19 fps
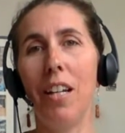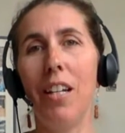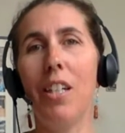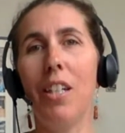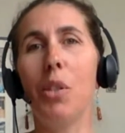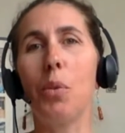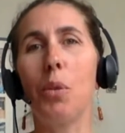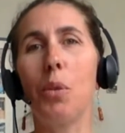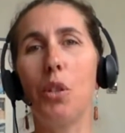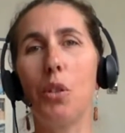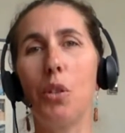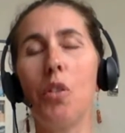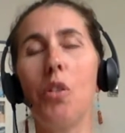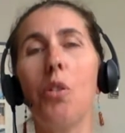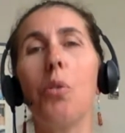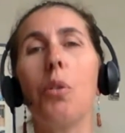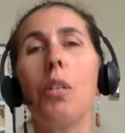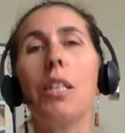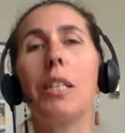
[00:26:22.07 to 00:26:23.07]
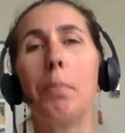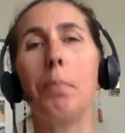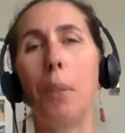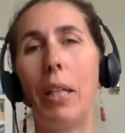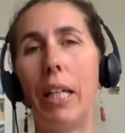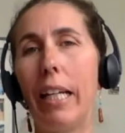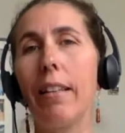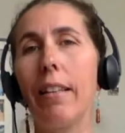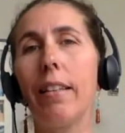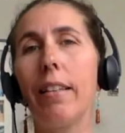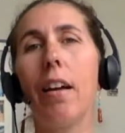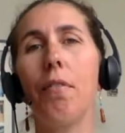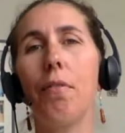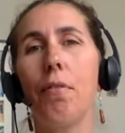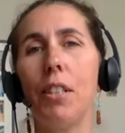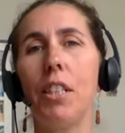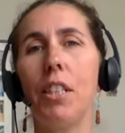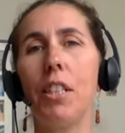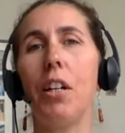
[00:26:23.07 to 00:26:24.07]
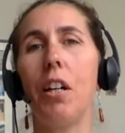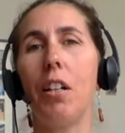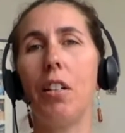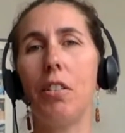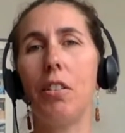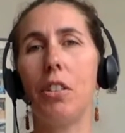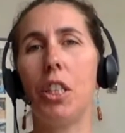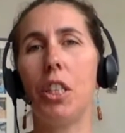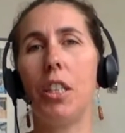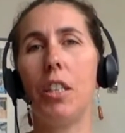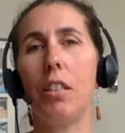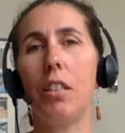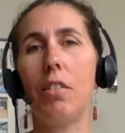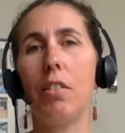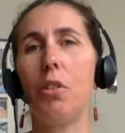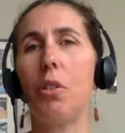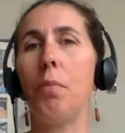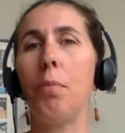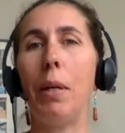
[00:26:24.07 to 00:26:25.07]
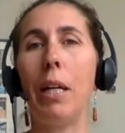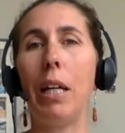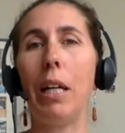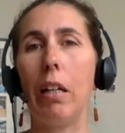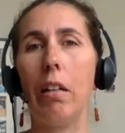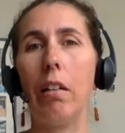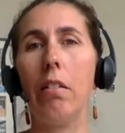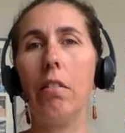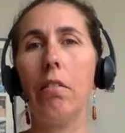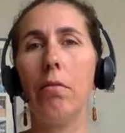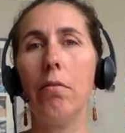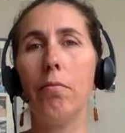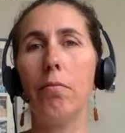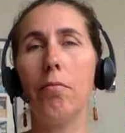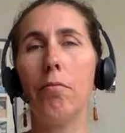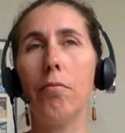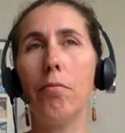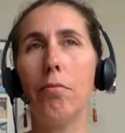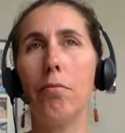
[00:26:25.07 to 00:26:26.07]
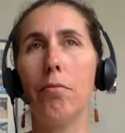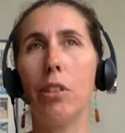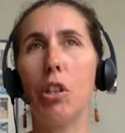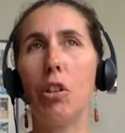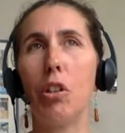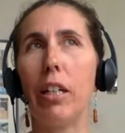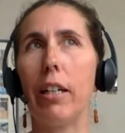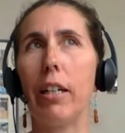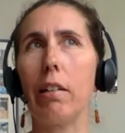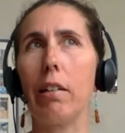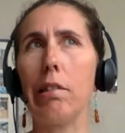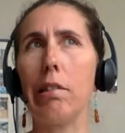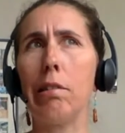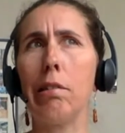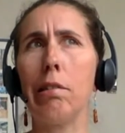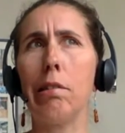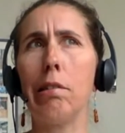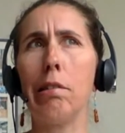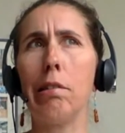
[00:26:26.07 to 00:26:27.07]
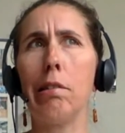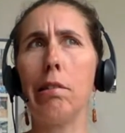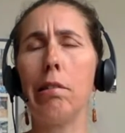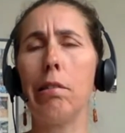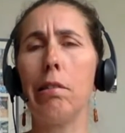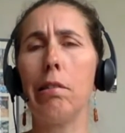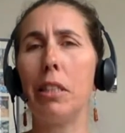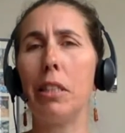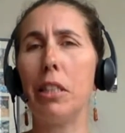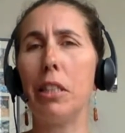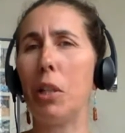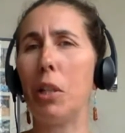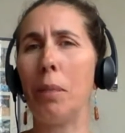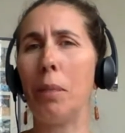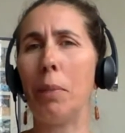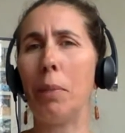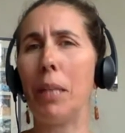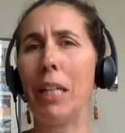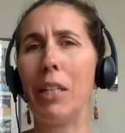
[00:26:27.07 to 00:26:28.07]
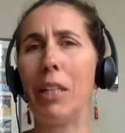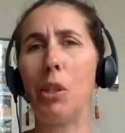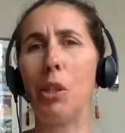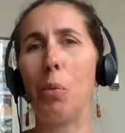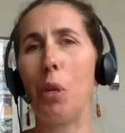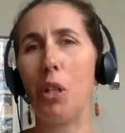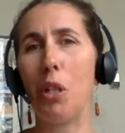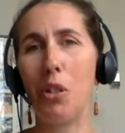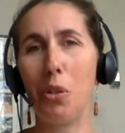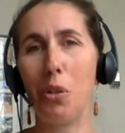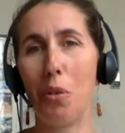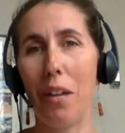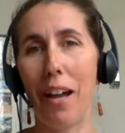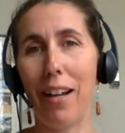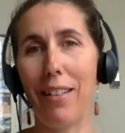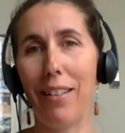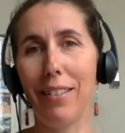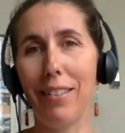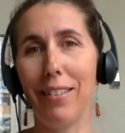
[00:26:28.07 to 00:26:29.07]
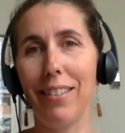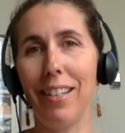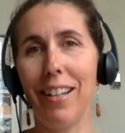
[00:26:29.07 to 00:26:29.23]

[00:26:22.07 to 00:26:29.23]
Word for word: So as soon as you explain that physiology to men, they're like, oh, maybe I don't want to do that.